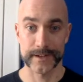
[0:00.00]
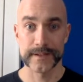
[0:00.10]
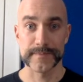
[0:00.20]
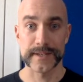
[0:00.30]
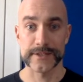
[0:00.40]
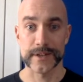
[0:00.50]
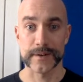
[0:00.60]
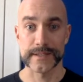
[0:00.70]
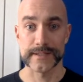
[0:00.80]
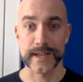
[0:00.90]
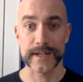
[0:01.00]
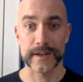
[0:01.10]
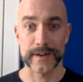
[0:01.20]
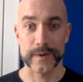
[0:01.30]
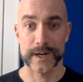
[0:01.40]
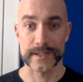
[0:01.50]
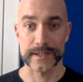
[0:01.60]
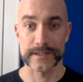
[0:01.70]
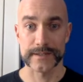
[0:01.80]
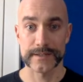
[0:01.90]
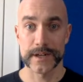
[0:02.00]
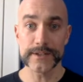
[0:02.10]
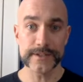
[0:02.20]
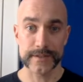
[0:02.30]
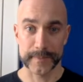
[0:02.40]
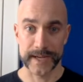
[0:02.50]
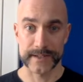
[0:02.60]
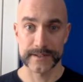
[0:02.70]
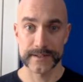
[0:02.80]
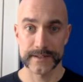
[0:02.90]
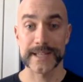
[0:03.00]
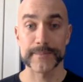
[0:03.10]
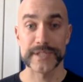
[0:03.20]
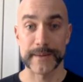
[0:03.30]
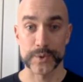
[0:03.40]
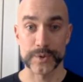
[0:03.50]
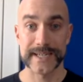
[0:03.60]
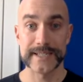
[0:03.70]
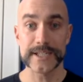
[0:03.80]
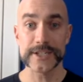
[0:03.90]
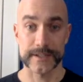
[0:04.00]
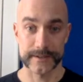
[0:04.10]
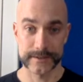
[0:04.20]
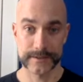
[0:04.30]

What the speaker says: is meant to show us that secondary qualities also depend on the perceptual conditions.